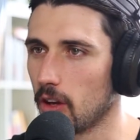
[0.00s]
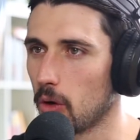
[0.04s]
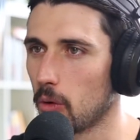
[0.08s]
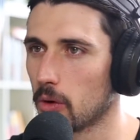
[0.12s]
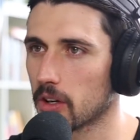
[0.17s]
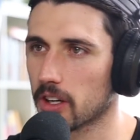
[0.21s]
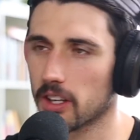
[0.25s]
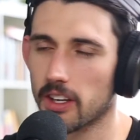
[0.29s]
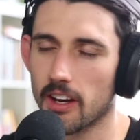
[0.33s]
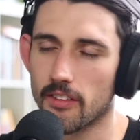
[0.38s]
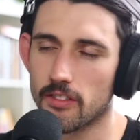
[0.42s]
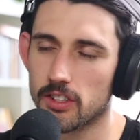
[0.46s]
No
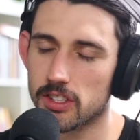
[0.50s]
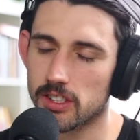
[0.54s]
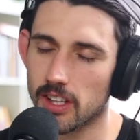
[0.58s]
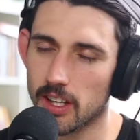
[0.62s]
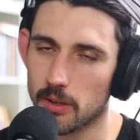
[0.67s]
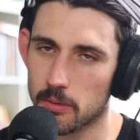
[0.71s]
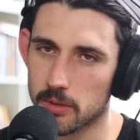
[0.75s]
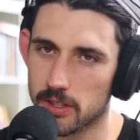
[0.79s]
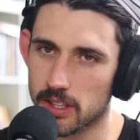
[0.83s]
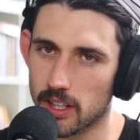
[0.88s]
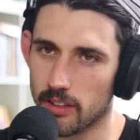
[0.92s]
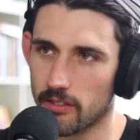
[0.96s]
one can ever say
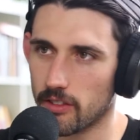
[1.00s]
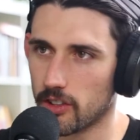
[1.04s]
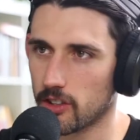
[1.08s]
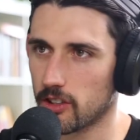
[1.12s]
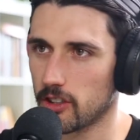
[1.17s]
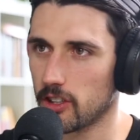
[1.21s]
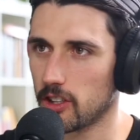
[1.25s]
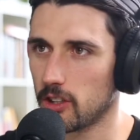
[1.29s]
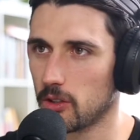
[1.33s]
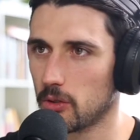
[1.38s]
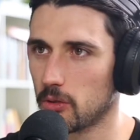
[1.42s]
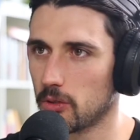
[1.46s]
it was given
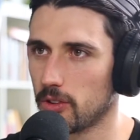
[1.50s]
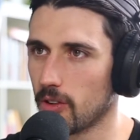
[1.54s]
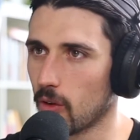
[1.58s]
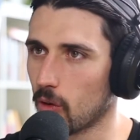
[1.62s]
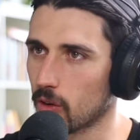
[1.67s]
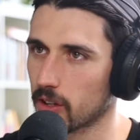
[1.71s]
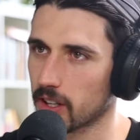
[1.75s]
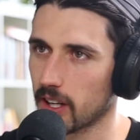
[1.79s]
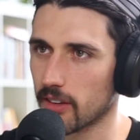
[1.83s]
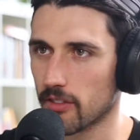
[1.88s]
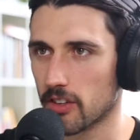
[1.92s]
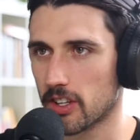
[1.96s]
to you. No
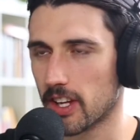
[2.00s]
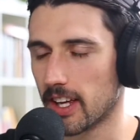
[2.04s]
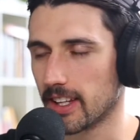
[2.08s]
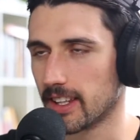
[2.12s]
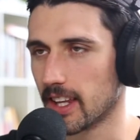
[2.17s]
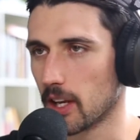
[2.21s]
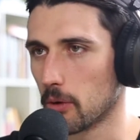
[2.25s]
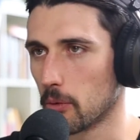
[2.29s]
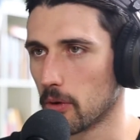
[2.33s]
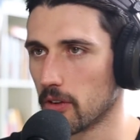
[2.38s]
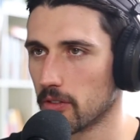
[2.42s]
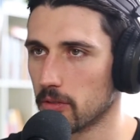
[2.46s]
one can ever take
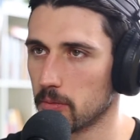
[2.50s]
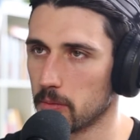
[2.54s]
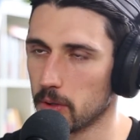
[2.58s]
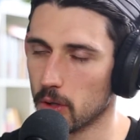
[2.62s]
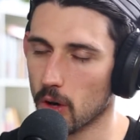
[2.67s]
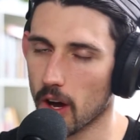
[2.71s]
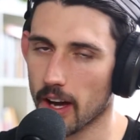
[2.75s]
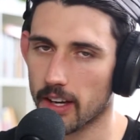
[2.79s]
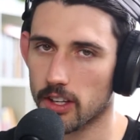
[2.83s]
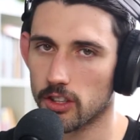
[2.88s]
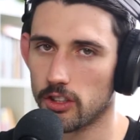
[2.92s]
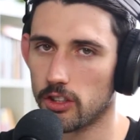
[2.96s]
that away from
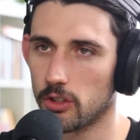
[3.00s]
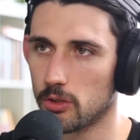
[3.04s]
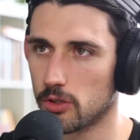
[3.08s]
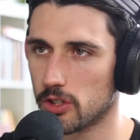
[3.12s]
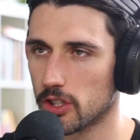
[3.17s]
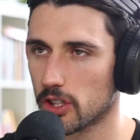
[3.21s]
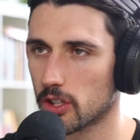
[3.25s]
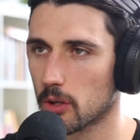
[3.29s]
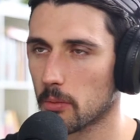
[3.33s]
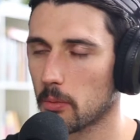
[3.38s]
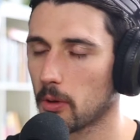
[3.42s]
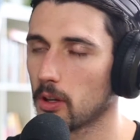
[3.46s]
you. I could do
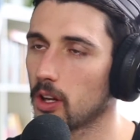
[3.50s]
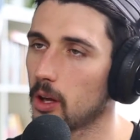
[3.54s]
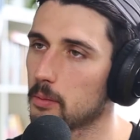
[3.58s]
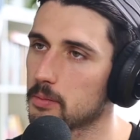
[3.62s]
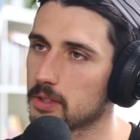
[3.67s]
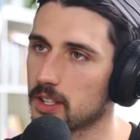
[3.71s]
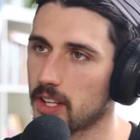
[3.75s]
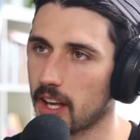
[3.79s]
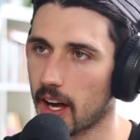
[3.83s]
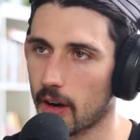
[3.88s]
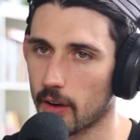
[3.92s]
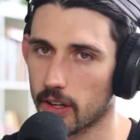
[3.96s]
0
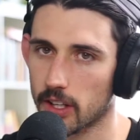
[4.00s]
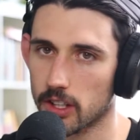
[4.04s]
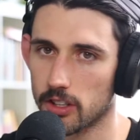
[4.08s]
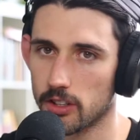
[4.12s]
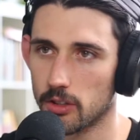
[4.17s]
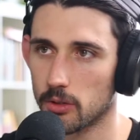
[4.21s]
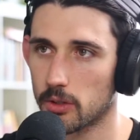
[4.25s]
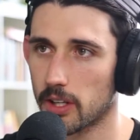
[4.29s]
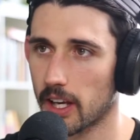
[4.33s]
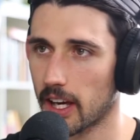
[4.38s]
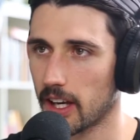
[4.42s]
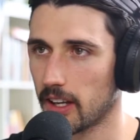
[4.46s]
pull-ups and now I could
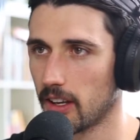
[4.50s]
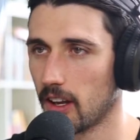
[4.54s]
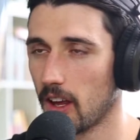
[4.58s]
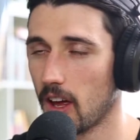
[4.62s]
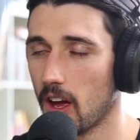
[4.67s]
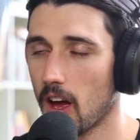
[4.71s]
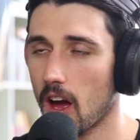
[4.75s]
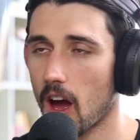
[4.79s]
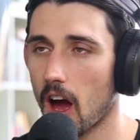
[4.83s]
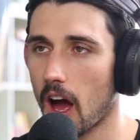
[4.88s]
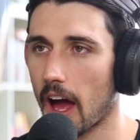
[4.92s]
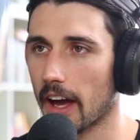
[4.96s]
do 10.
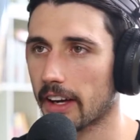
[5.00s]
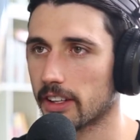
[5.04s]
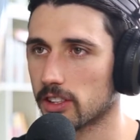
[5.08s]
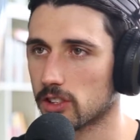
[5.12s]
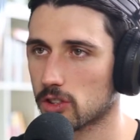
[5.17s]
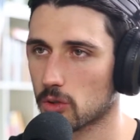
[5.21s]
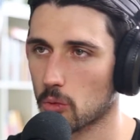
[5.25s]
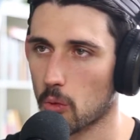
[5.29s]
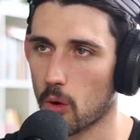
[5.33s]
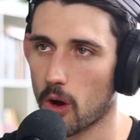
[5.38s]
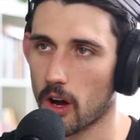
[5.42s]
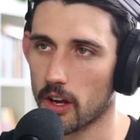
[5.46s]
I could
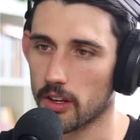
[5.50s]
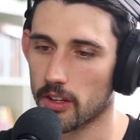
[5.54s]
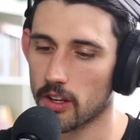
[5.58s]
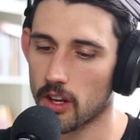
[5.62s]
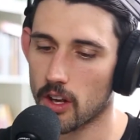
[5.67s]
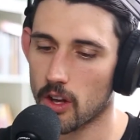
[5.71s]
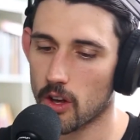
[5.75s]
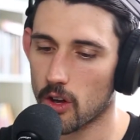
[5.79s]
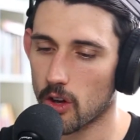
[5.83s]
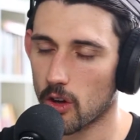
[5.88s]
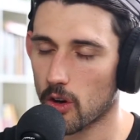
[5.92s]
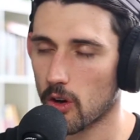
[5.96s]
squat
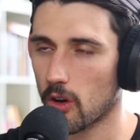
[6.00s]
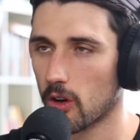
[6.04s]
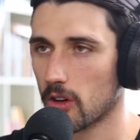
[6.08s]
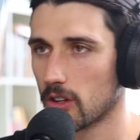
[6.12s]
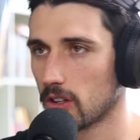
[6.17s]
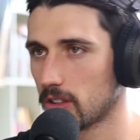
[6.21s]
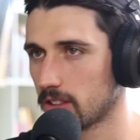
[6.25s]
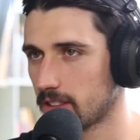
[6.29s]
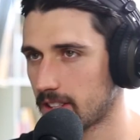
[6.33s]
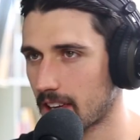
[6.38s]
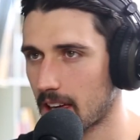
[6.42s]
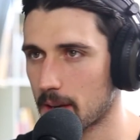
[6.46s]

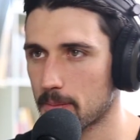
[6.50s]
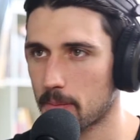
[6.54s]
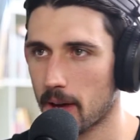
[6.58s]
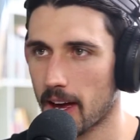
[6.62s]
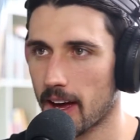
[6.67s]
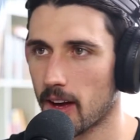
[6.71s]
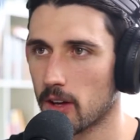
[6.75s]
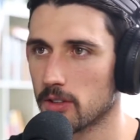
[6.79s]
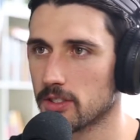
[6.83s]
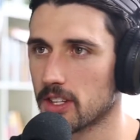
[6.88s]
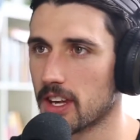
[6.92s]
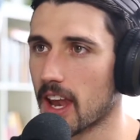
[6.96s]
10
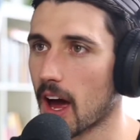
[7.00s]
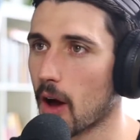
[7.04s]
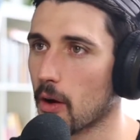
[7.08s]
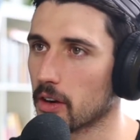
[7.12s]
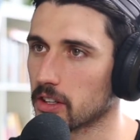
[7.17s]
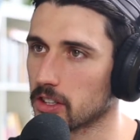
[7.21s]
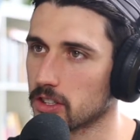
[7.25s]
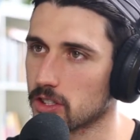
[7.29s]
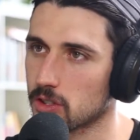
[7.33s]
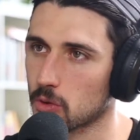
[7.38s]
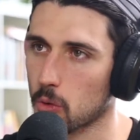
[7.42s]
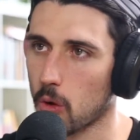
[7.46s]
pounds and now
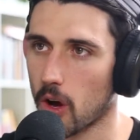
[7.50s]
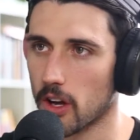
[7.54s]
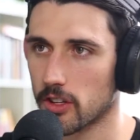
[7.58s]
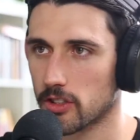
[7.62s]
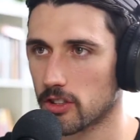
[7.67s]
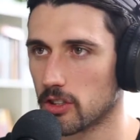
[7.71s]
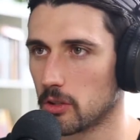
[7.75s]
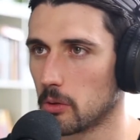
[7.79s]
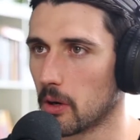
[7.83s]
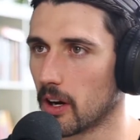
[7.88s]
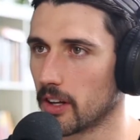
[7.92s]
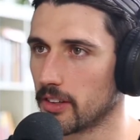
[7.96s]
I can squat
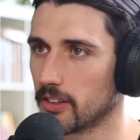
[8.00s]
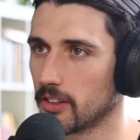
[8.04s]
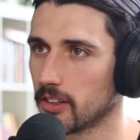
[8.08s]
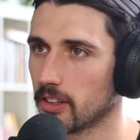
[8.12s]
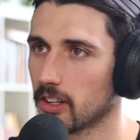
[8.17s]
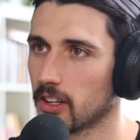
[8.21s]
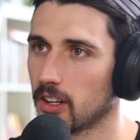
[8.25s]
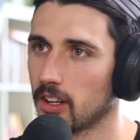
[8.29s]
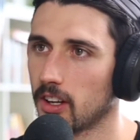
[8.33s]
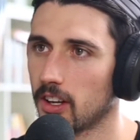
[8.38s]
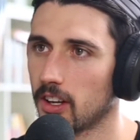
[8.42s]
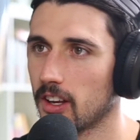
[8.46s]
200.